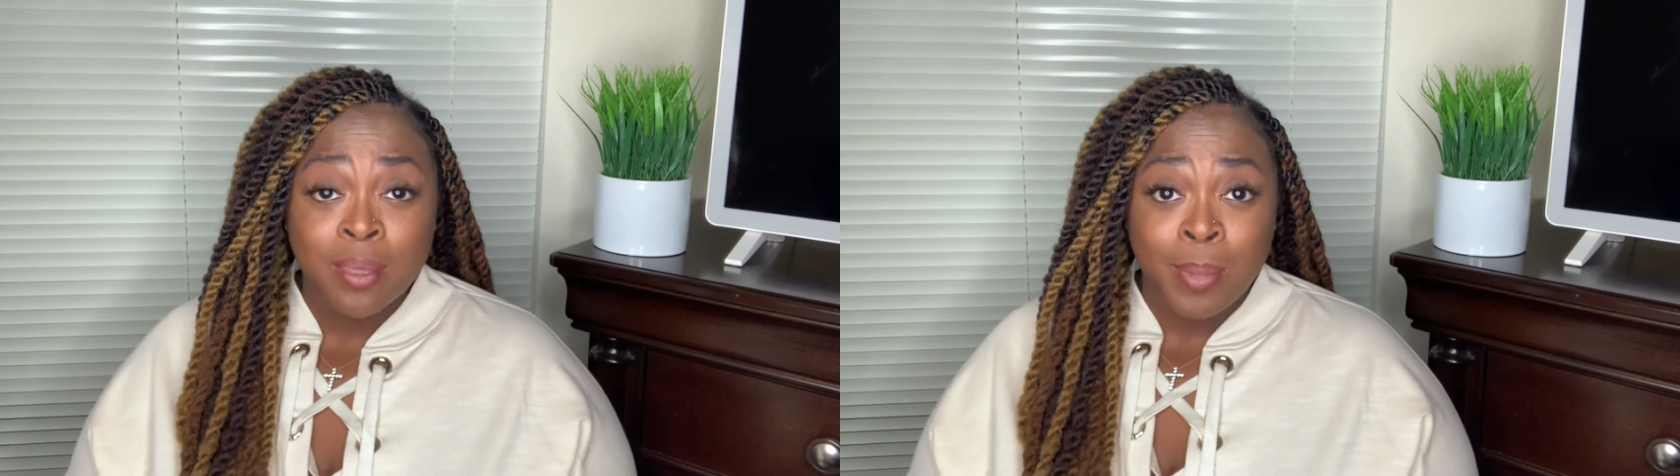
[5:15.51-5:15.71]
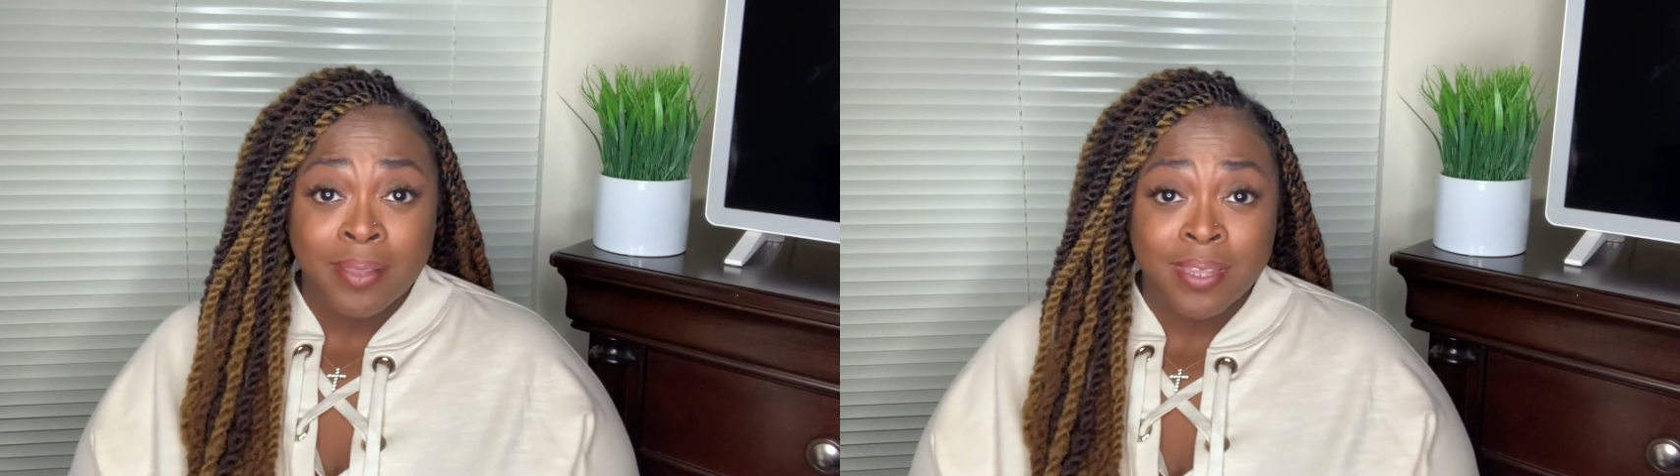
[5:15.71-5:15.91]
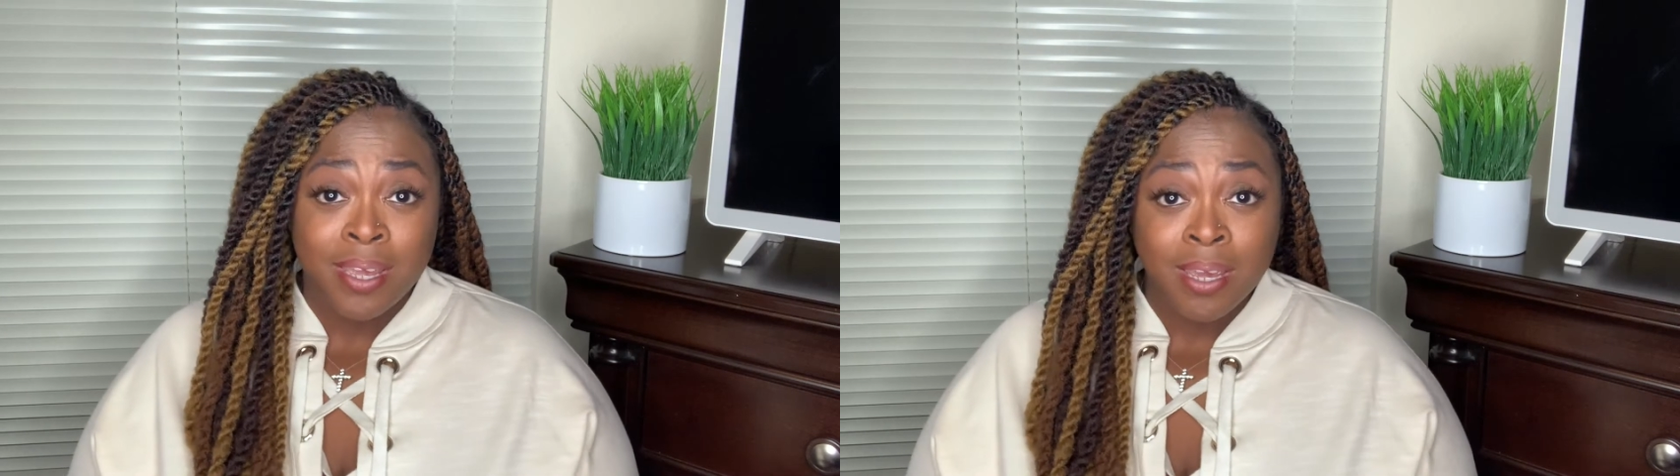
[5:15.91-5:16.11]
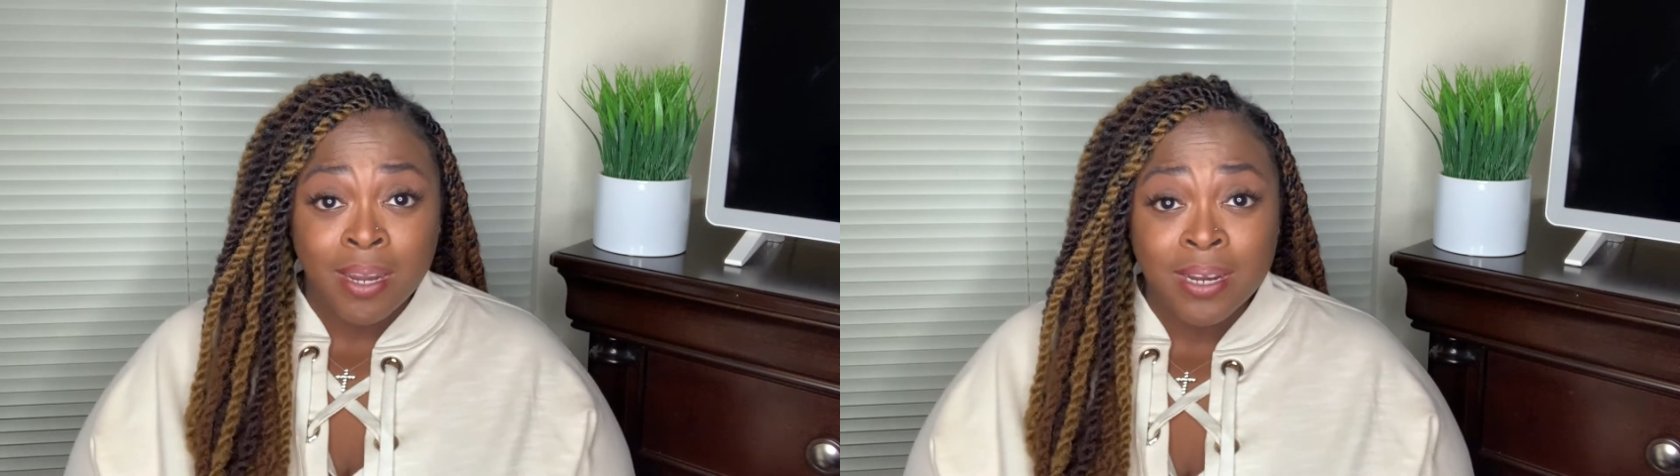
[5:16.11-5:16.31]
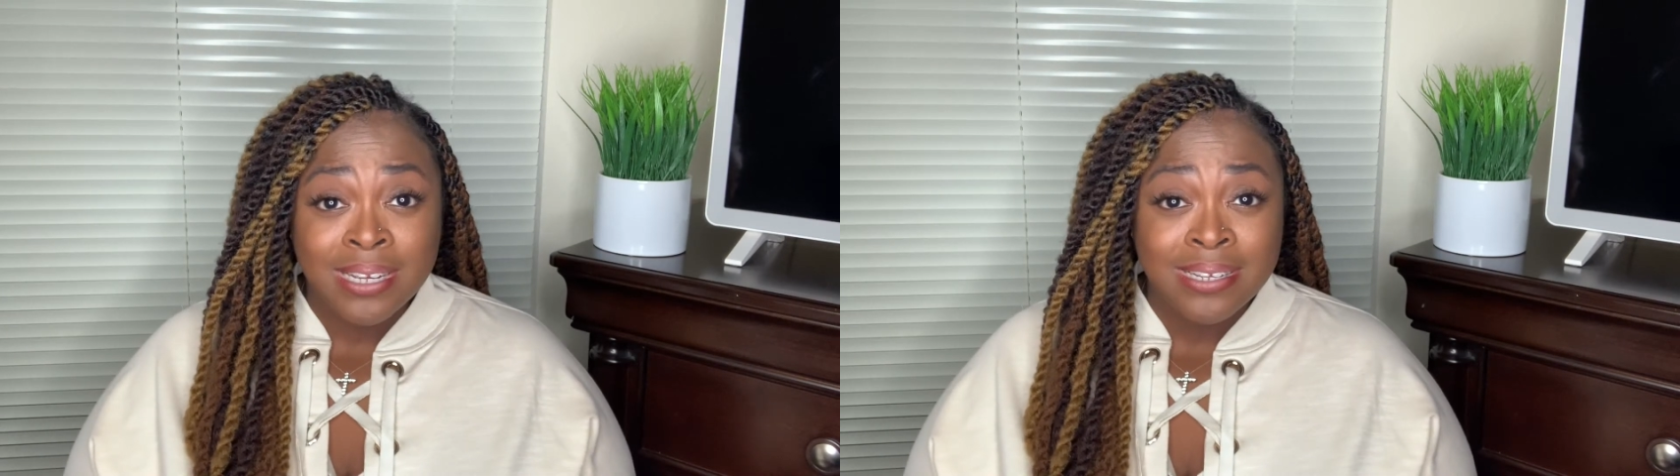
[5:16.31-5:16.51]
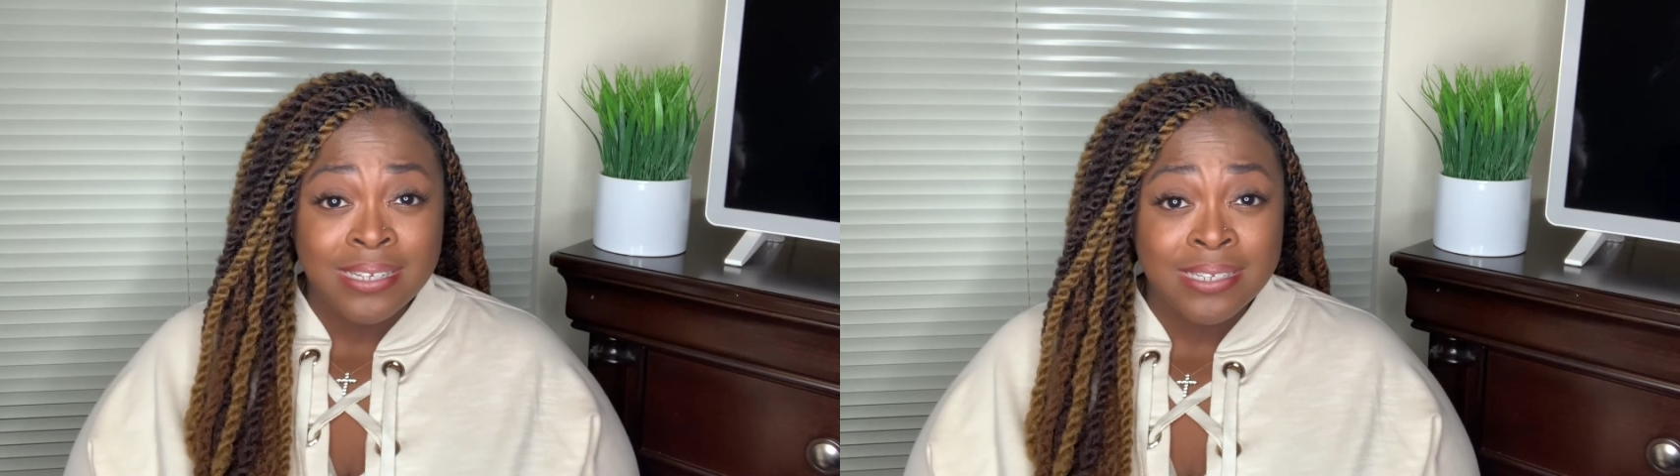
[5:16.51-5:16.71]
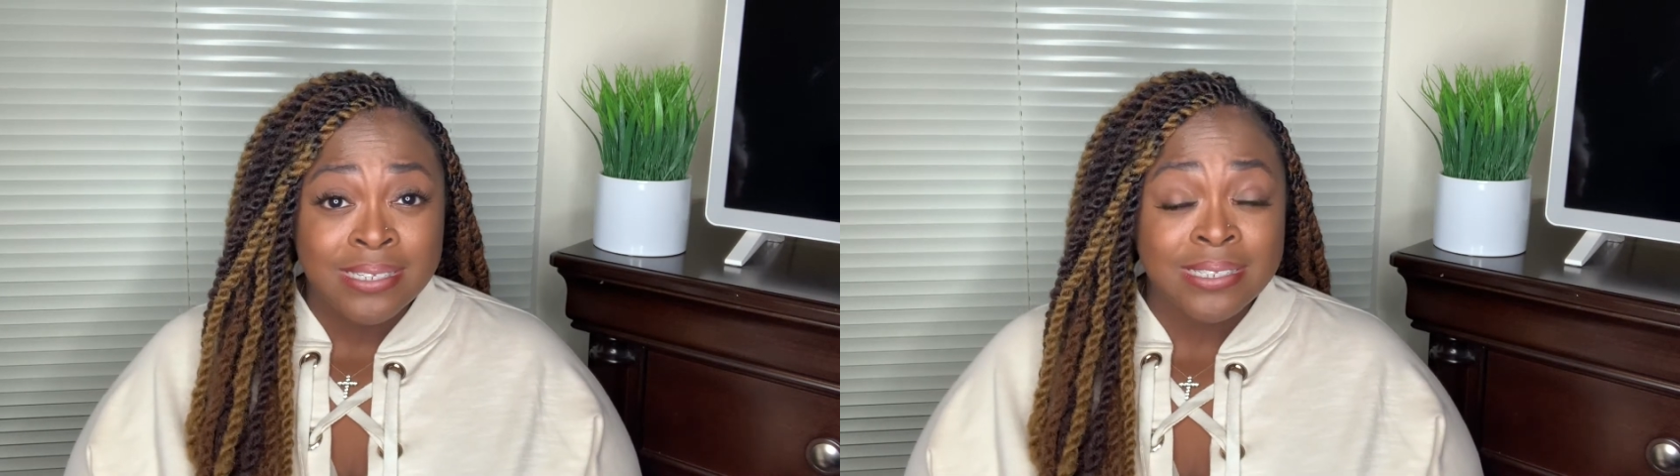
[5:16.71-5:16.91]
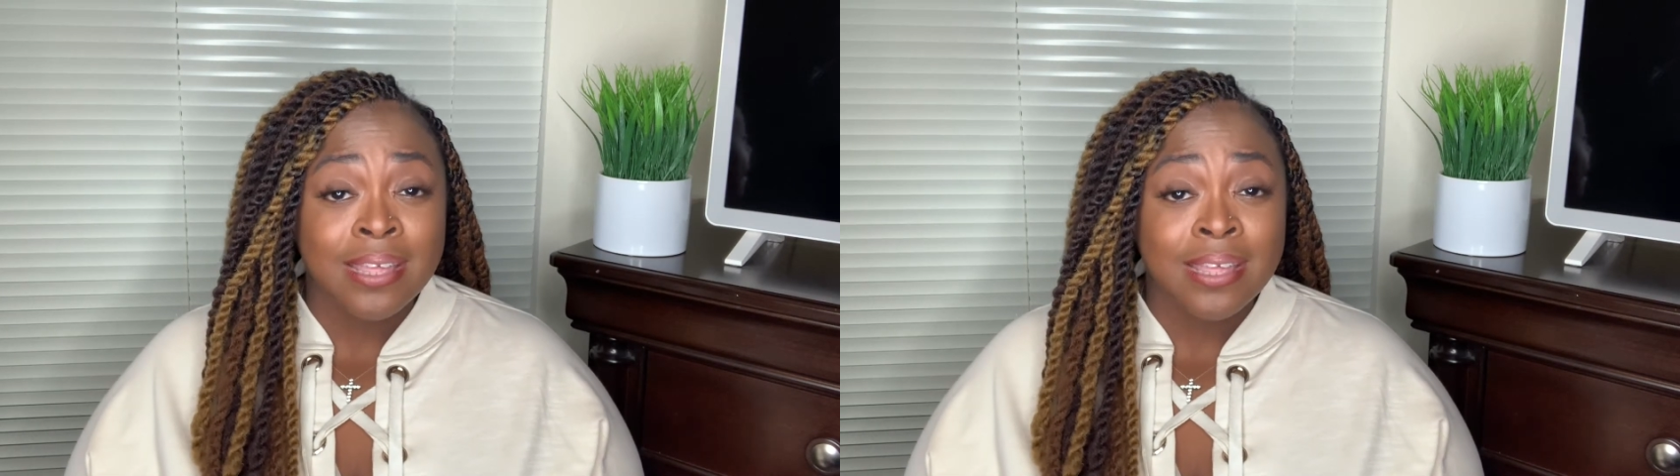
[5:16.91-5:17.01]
about the hair is